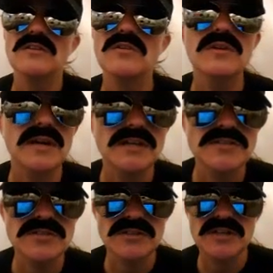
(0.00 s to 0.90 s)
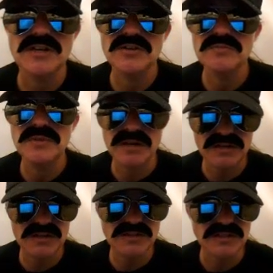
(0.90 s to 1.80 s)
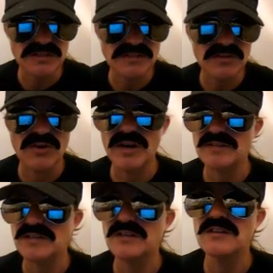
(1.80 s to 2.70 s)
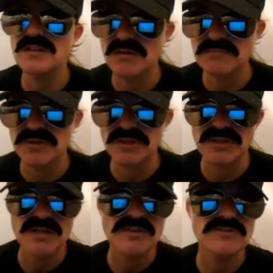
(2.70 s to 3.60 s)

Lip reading: your answer numerically or as a number.